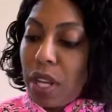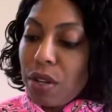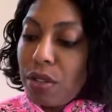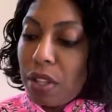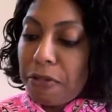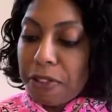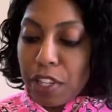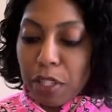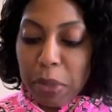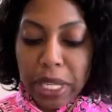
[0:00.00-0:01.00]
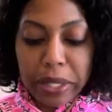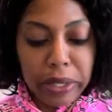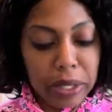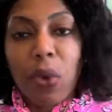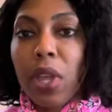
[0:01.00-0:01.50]
Here's the first
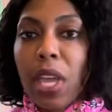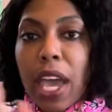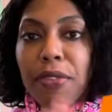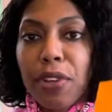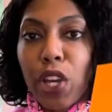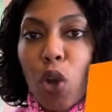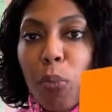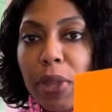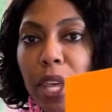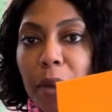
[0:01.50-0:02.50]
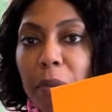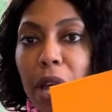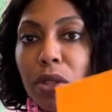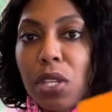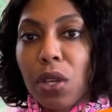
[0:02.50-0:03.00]
piece. After I open them,
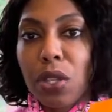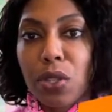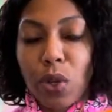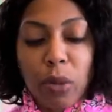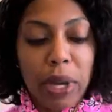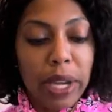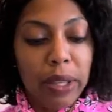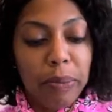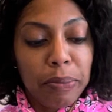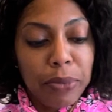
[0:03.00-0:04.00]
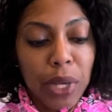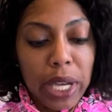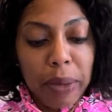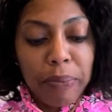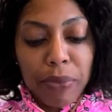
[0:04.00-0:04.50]
I'll tell you the story behind them,
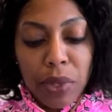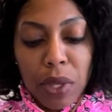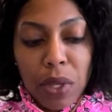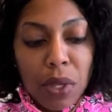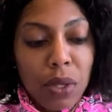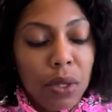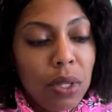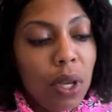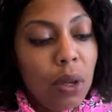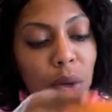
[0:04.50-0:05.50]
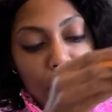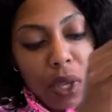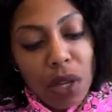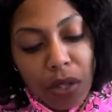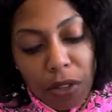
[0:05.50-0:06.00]
okay? So
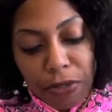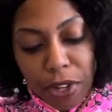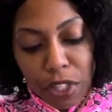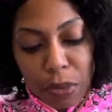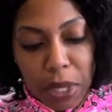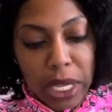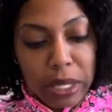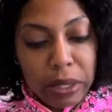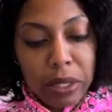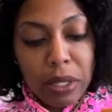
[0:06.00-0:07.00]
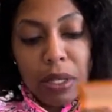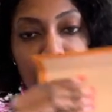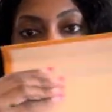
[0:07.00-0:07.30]
here's the first piece.